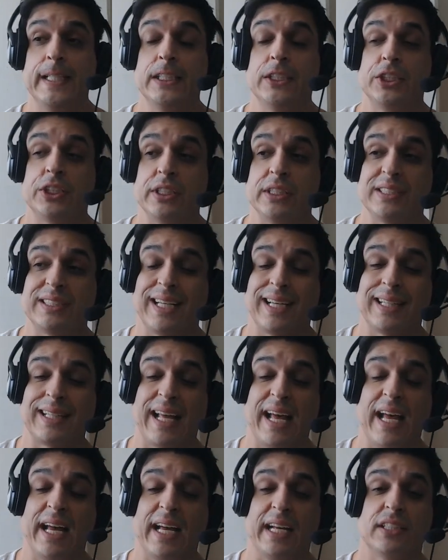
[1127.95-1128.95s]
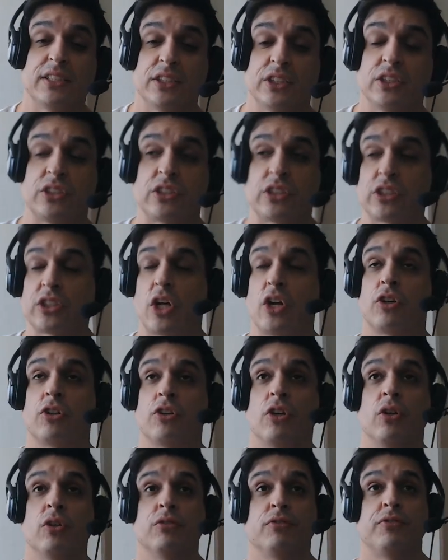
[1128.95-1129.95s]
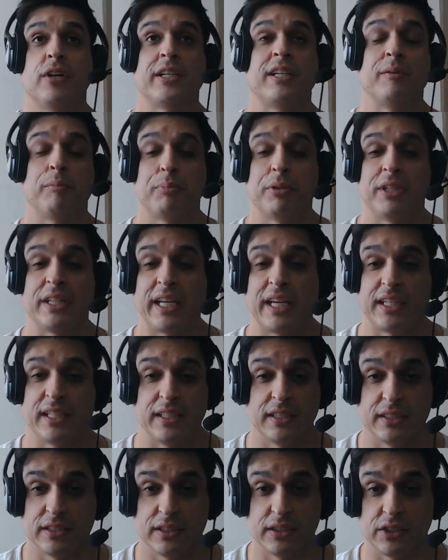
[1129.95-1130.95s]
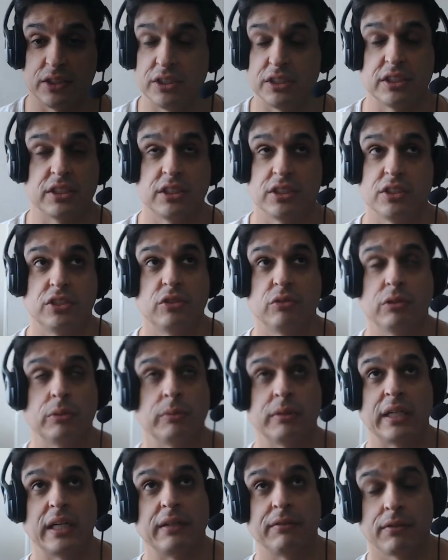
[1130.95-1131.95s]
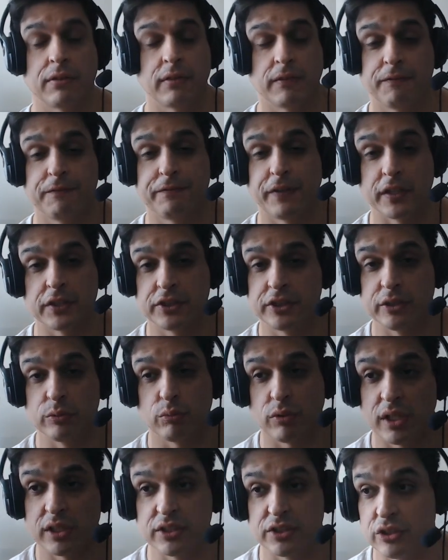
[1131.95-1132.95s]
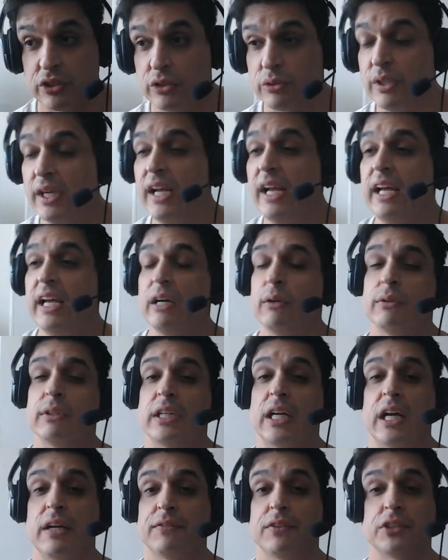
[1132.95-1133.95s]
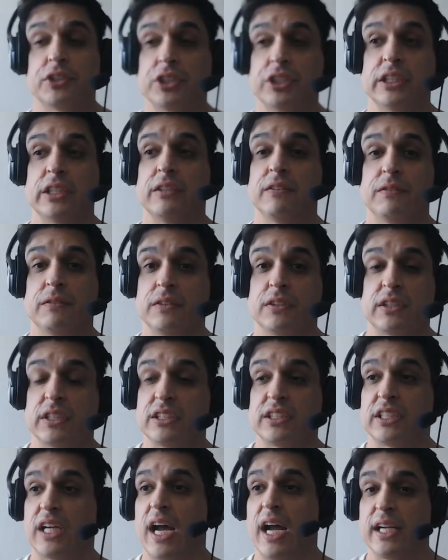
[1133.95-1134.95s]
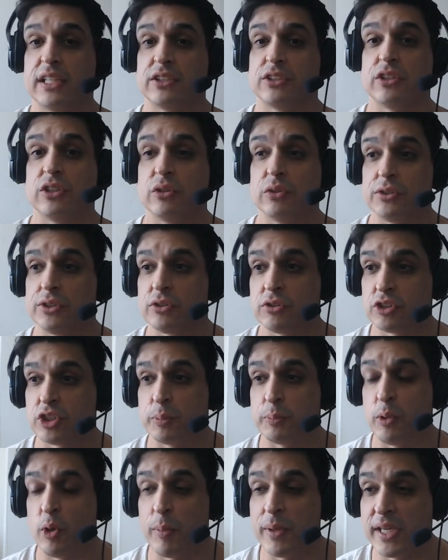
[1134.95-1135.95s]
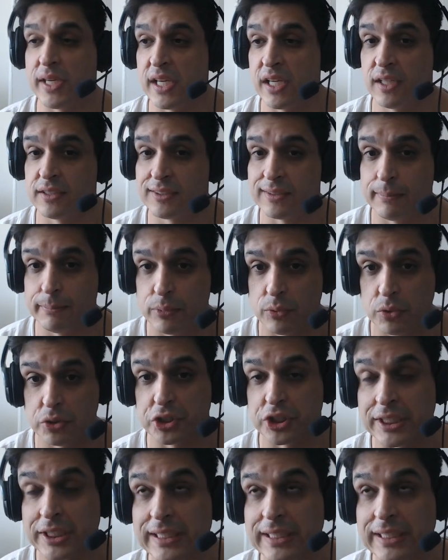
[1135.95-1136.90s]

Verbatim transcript: She's like that. She's just on her own fucking planet. She just is doing whatever the fuck she wants to, and whenever she decides to, she'll just pull me in on some bullshit.